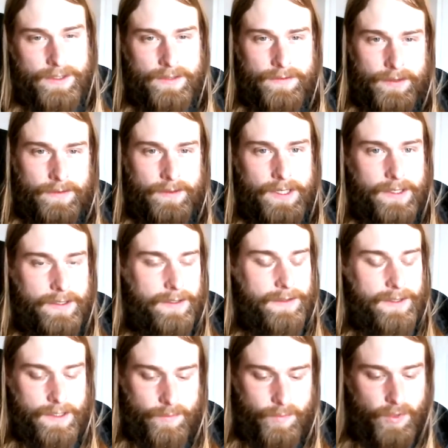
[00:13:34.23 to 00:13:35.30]
I'll leave it linked
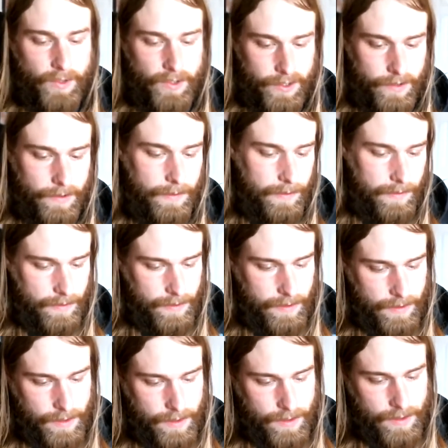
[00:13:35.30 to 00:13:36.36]
down below
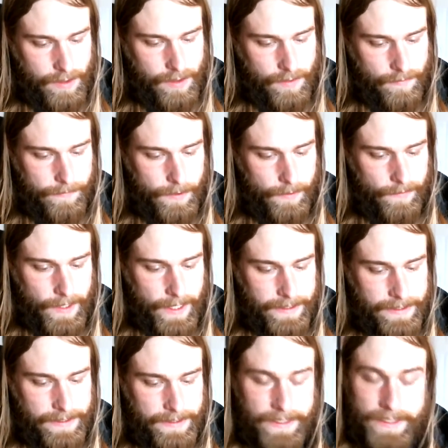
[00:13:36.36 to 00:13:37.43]
if you'd
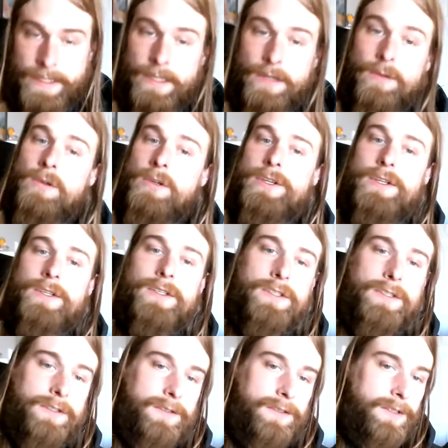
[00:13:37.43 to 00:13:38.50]
like to get it, or you can
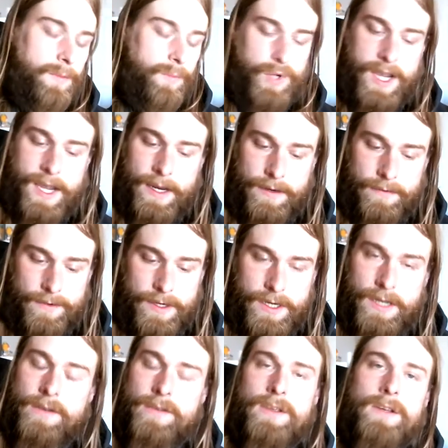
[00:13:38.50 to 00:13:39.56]
just come back every
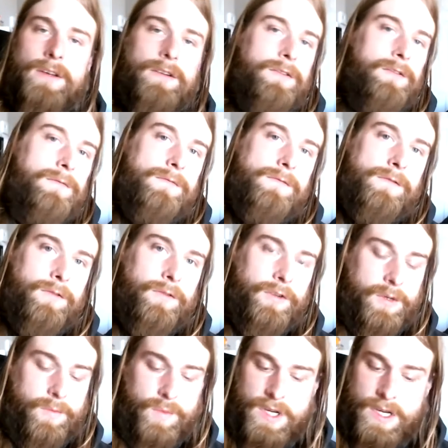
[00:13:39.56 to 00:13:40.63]
now and then and
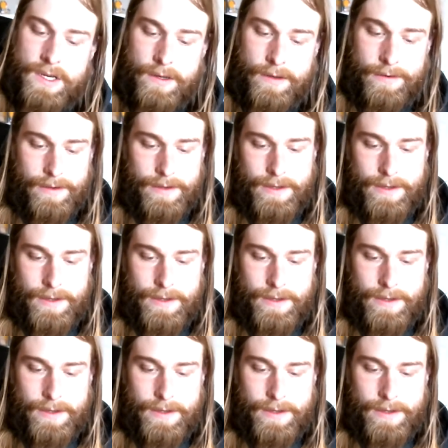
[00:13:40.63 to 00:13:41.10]
join me.